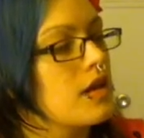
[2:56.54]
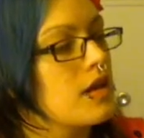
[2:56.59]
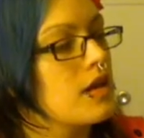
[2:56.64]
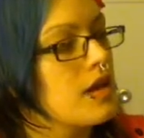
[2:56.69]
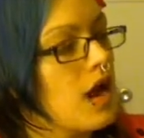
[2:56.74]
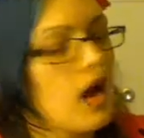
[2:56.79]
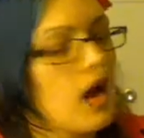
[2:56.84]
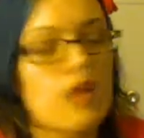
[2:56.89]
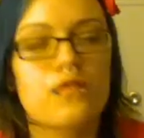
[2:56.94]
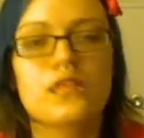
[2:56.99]

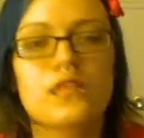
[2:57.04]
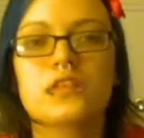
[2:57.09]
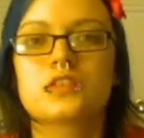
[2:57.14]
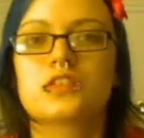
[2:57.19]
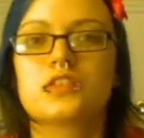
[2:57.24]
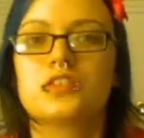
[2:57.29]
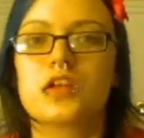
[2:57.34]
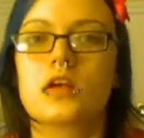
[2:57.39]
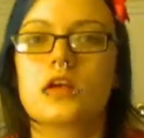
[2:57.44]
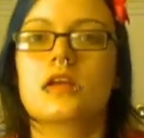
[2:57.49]
kind of
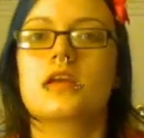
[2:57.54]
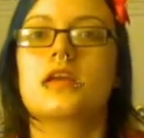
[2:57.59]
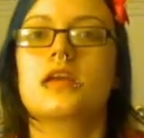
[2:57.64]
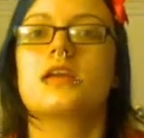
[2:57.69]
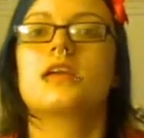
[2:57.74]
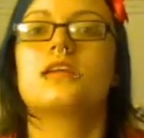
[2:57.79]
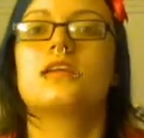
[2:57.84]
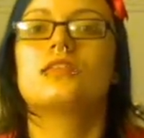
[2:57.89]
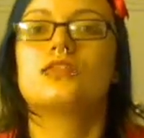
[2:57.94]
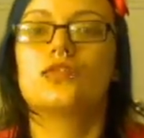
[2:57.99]
feels dirty.
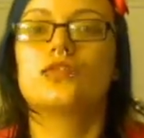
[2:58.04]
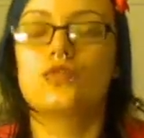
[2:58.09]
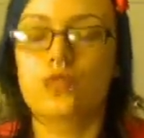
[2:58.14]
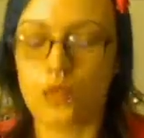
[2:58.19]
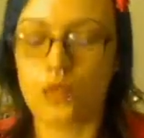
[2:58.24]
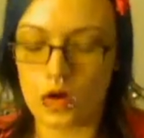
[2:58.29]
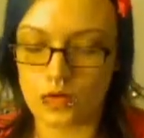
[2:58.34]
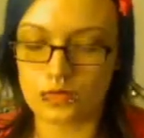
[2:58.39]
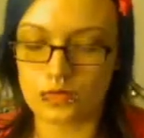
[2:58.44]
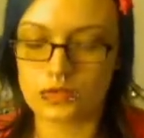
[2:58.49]
It's
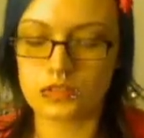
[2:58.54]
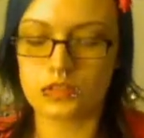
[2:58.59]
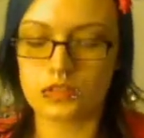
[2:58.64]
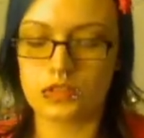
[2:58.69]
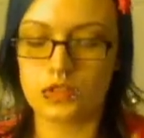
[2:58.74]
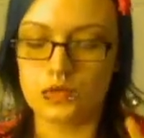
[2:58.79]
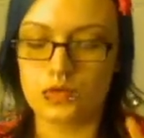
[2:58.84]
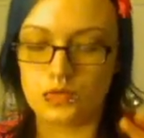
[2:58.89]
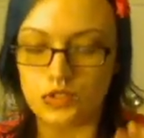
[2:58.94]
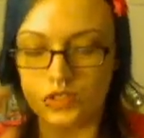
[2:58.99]
gross.
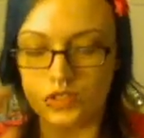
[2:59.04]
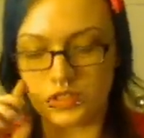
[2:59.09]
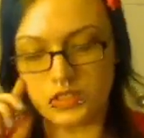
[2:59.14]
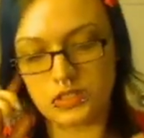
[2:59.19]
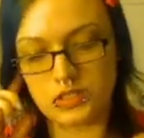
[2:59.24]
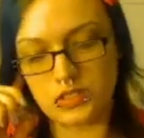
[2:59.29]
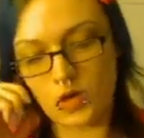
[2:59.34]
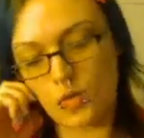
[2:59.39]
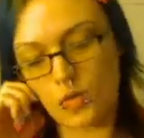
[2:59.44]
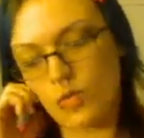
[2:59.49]
You
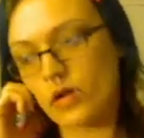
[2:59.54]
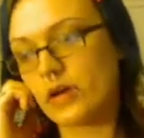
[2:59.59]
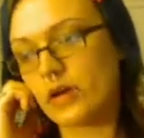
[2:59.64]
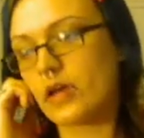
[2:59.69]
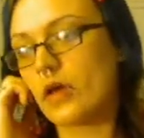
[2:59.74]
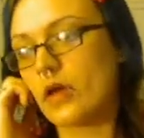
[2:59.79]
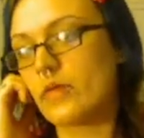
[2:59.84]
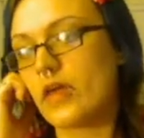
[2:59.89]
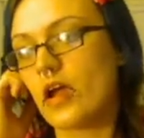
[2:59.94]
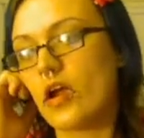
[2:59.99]
just don't want to
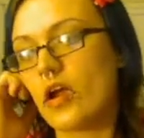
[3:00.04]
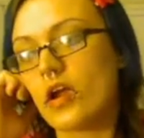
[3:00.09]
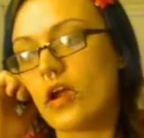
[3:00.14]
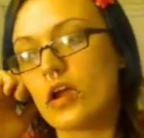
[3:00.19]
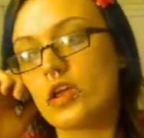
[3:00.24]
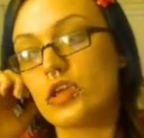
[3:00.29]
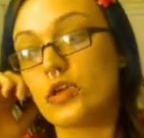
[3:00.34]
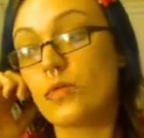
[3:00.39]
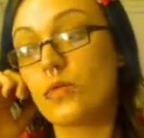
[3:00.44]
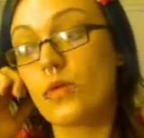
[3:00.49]
go there.
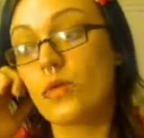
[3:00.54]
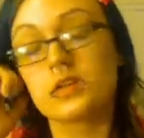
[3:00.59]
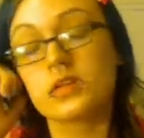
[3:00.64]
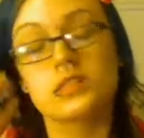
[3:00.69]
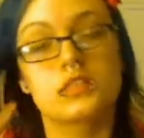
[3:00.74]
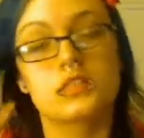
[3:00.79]
You want to